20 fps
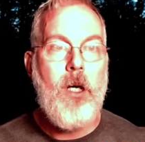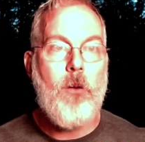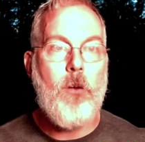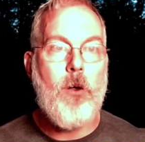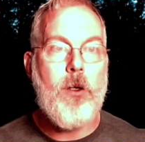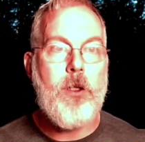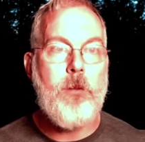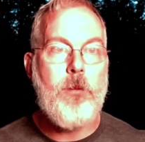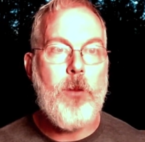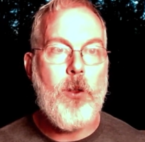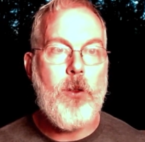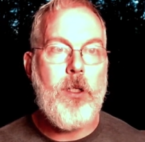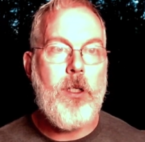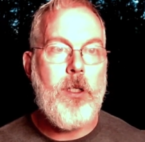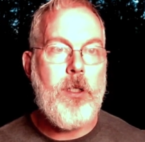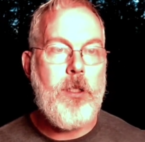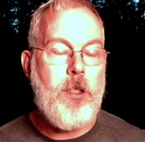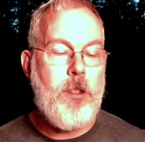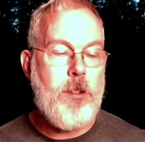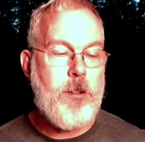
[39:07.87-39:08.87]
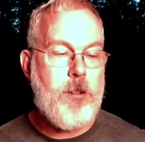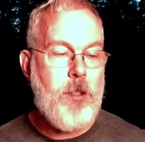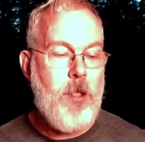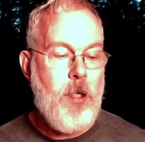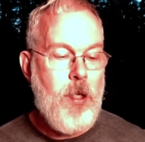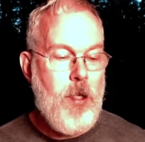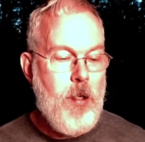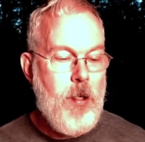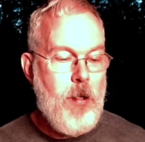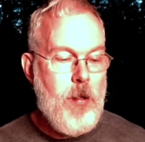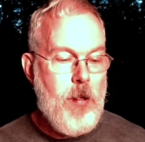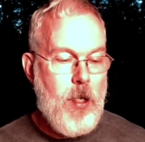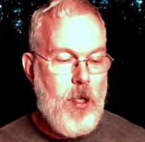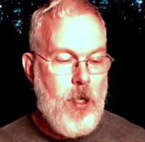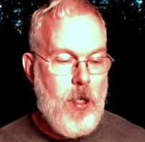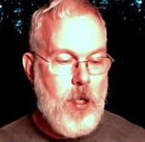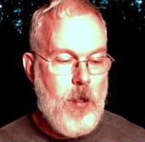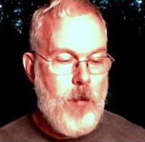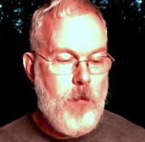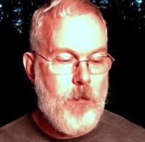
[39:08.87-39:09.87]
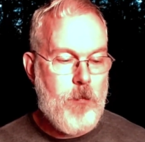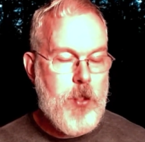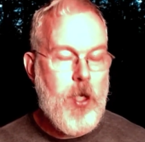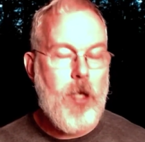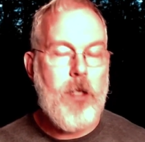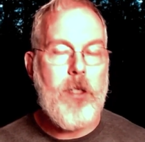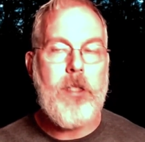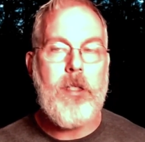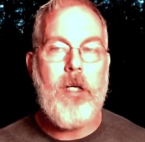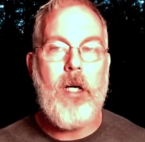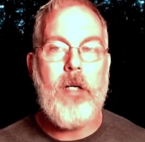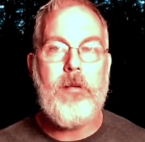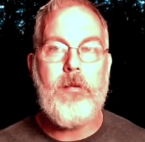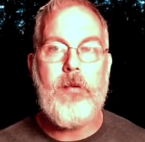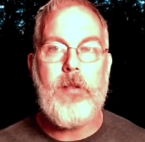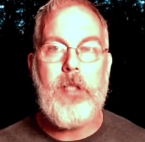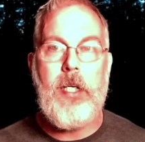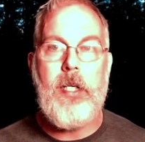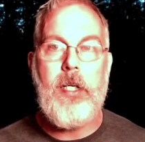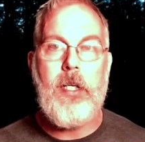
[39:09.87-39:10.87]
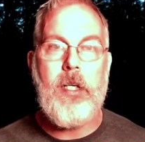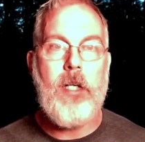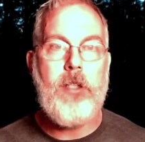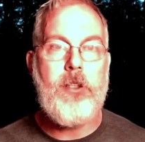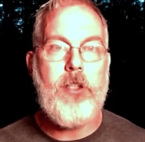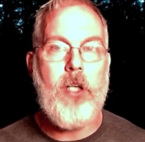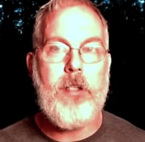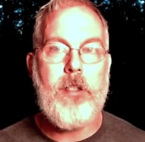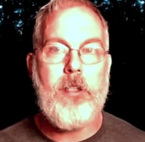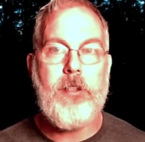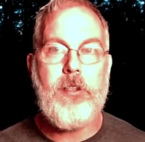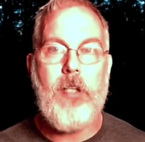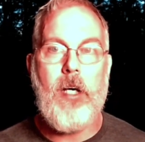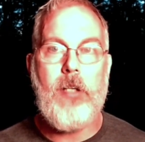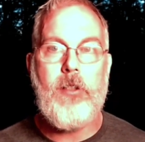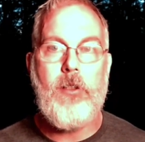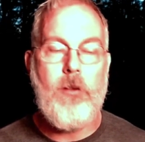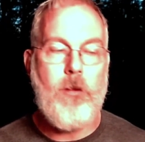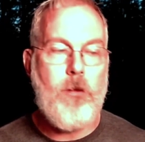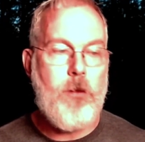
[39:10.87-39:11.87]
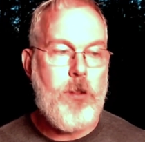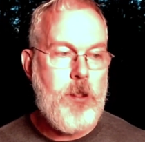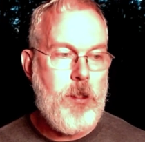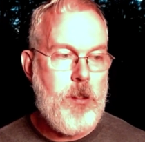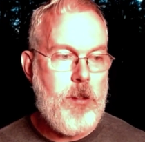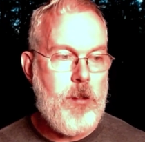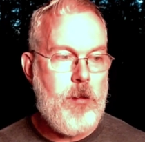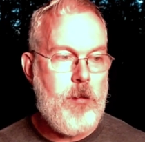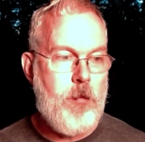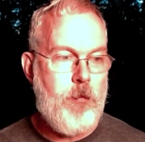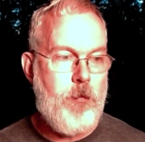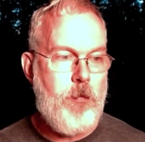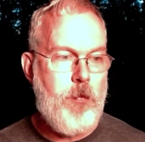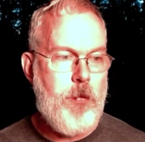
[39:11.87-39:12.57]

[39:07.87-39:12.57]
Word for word: where the Buddha is um, telling King Ajatasattu the, the,